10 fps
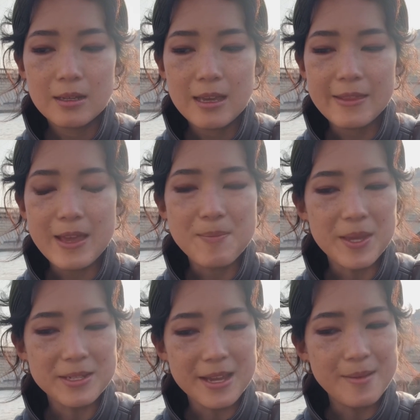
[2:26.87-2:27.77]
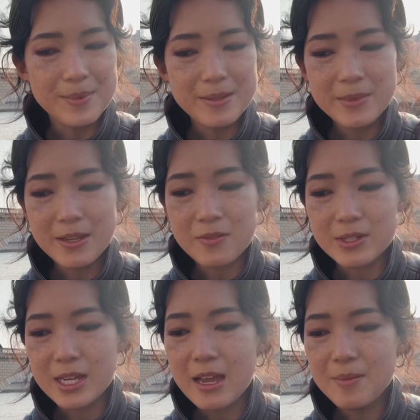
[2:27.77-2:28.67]
it like built up in me over
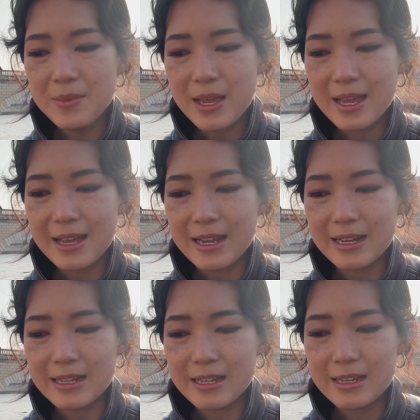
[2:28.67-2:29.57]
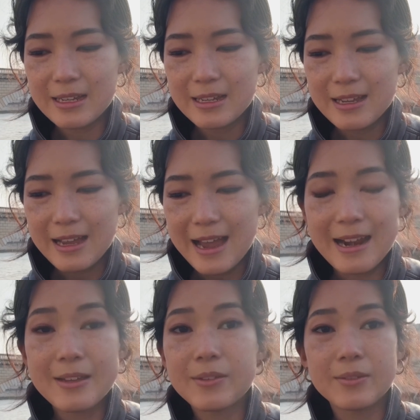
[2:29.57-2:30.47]
time, and I
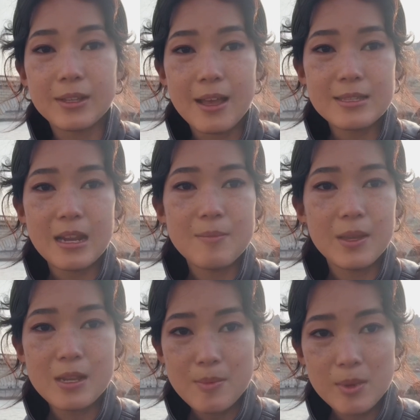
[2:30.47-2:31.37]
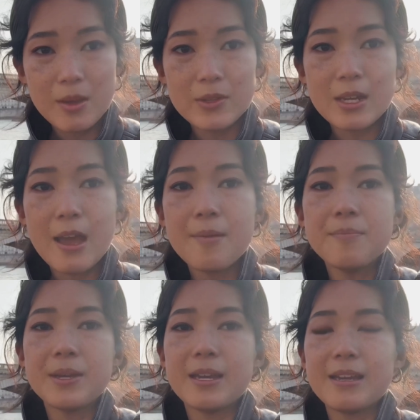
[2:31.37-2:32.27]
didn't even realize that it built up in me over time.
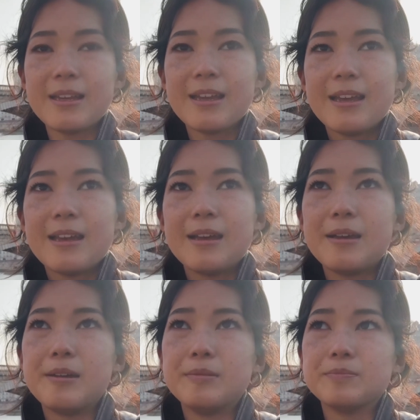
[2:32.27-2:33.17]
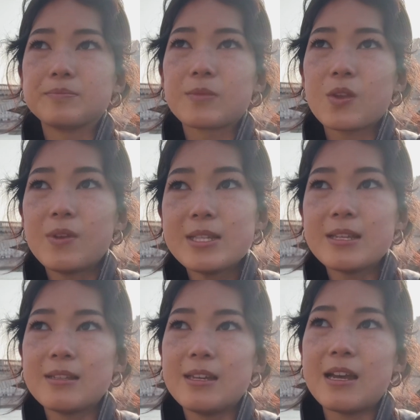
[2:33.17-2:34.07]
But
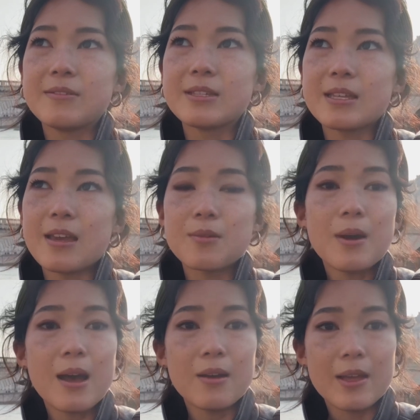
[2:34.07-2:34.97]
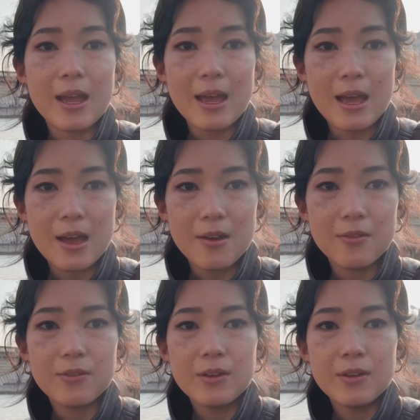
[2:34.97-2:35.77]
recently I was like, wow, like I have